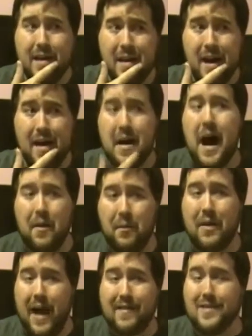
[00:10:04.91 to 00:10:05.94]
I
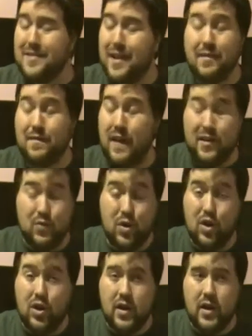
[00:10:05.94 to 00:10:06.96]
have to say the fights were
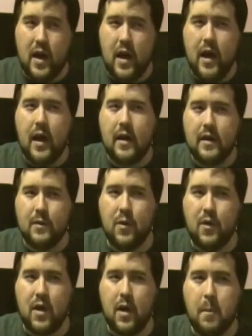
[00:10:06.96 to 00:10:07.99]
good
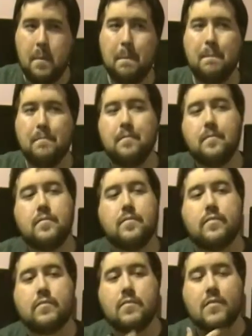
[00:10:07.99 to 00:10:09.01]
with him.
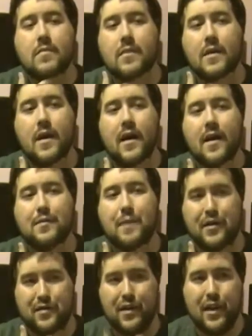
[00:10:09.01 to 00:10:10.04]

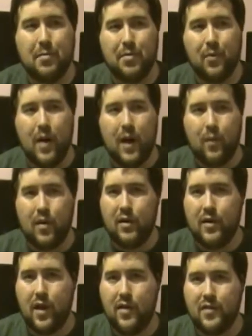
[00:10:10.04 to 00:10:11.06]
especially a couple of wire
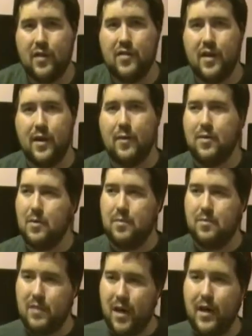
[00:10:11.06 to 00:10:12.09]
work stunts they did with
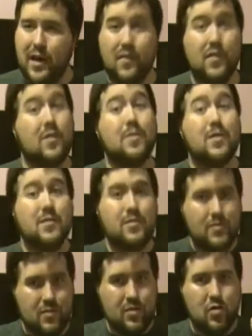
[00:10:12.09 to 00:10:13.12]
him, given some
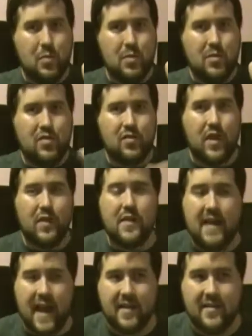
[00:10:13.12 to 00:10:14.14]
of the superhuman strength
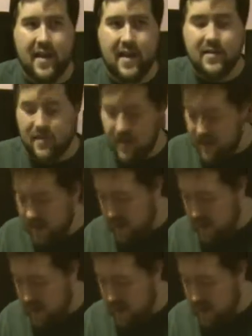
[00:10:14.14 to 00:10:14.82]
that Dax has.